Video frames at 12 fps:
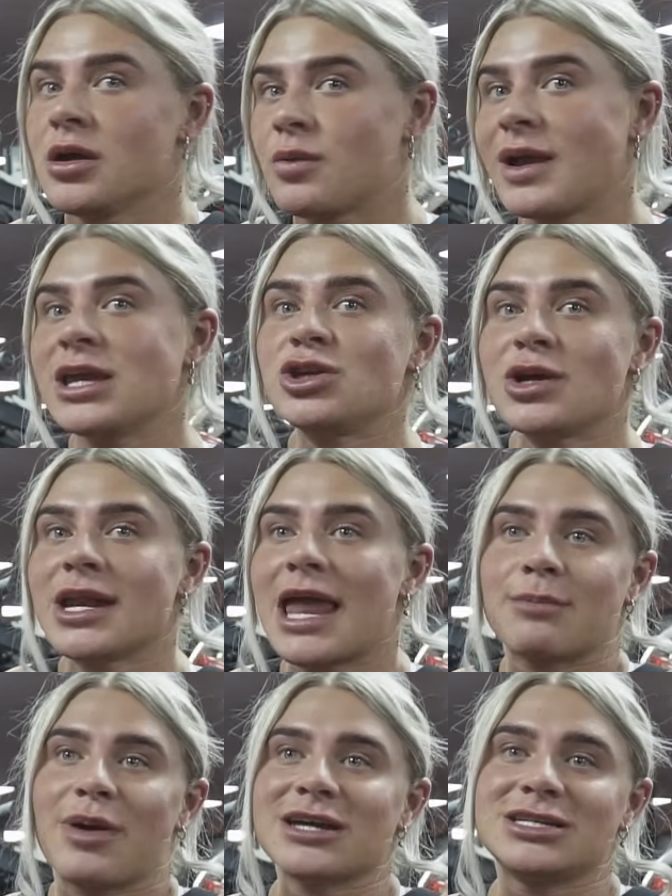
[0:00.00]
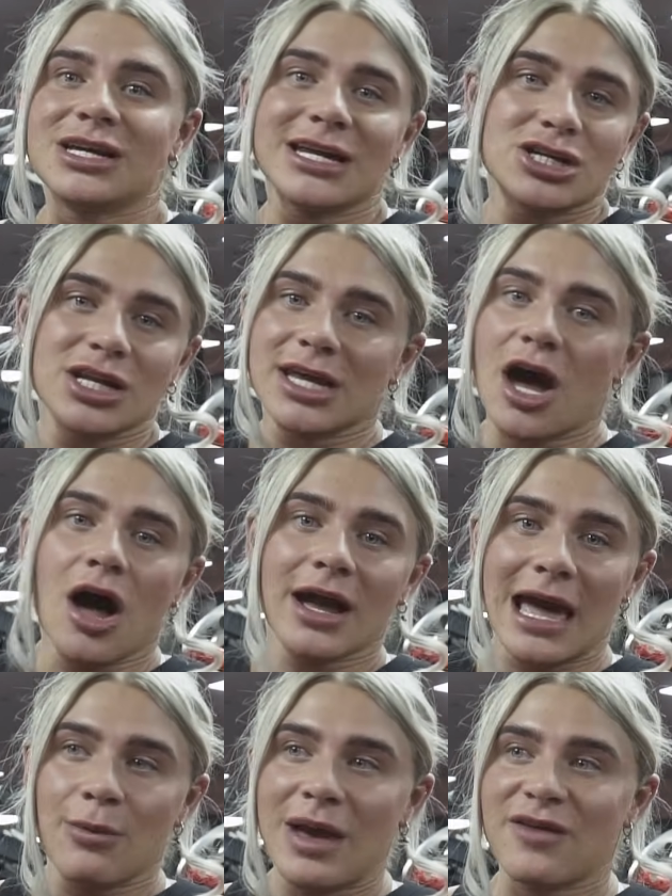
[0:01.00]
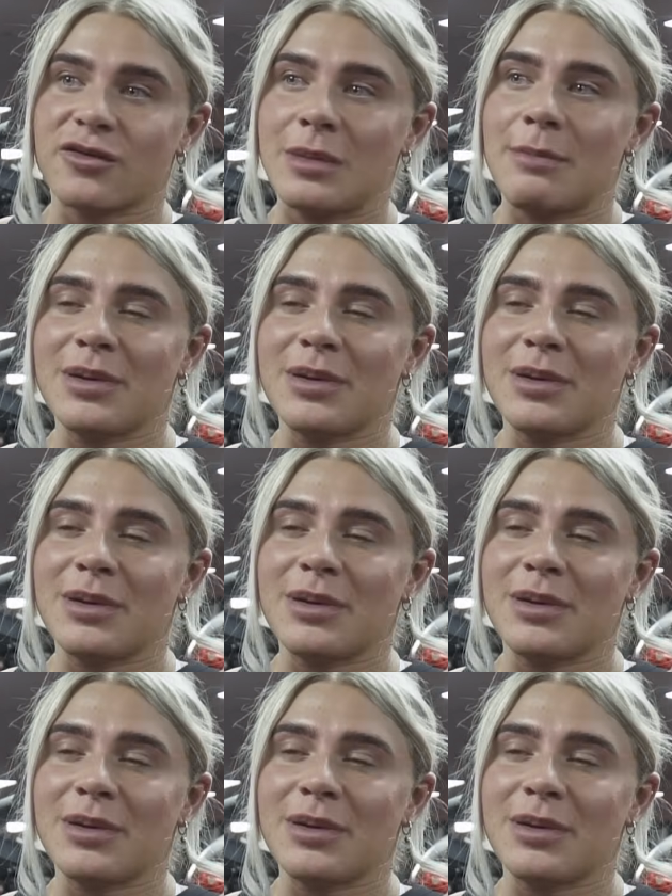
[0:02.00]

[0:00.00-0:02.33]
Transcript: When you're doing a leg press, you literally can't get away from it,